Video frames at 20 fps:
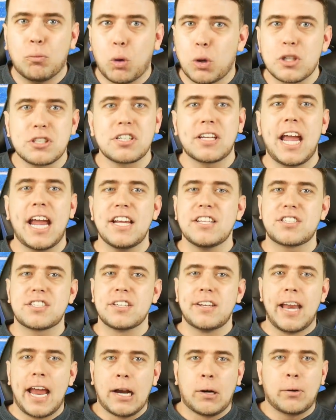worst case
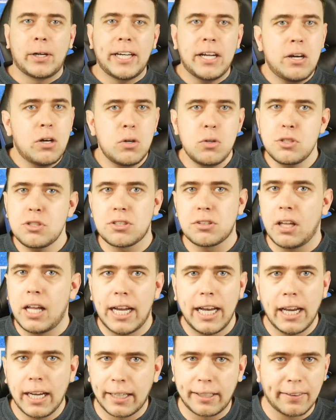scenarios
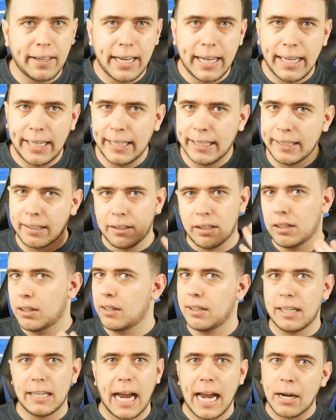like they
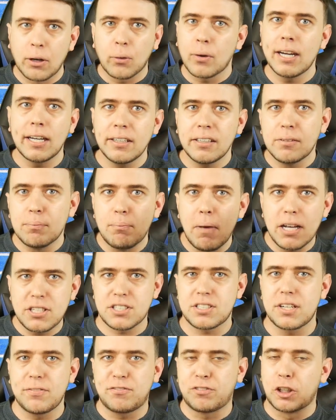eren
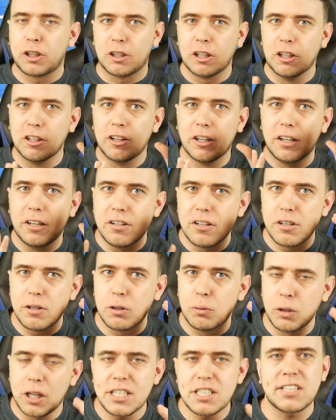must for
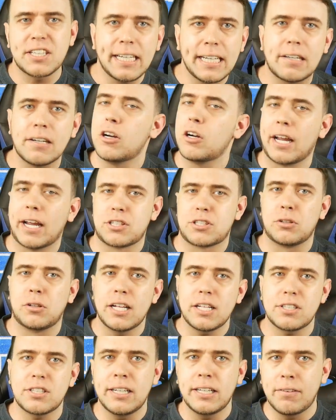well, let's think okay so
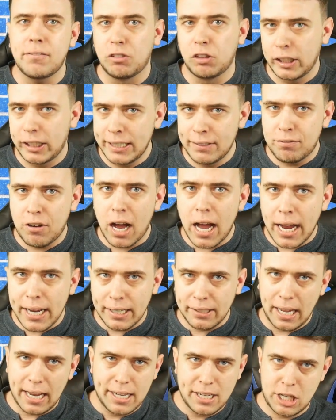let's think of
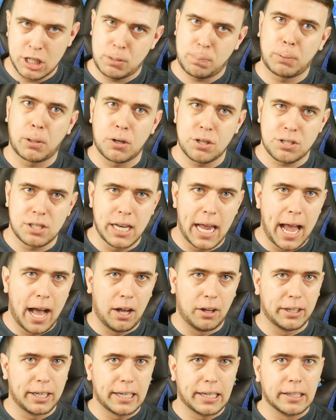levi and his
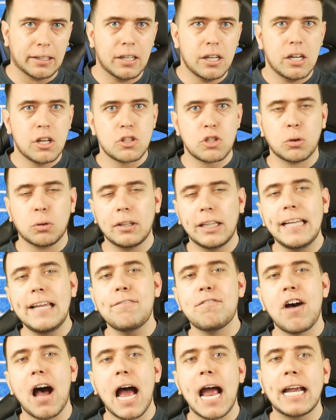personality so
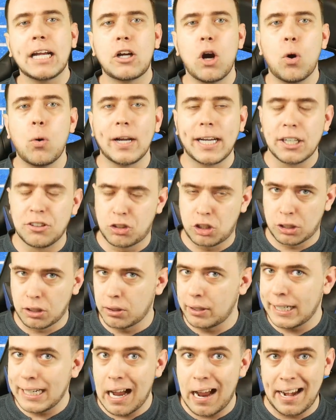levi going and
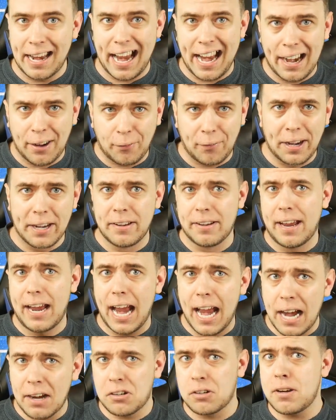turning on eren
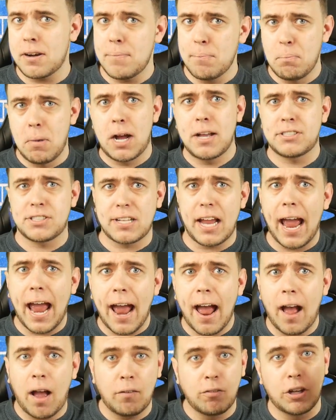eren must
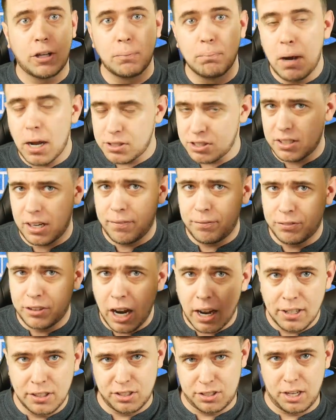have must have
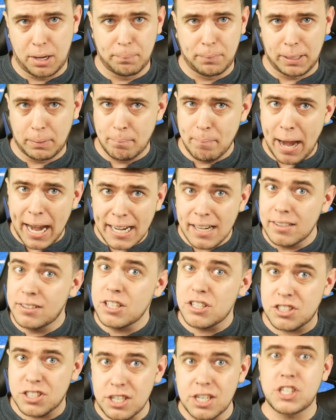done something made a
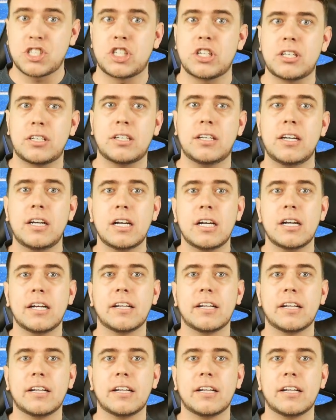decision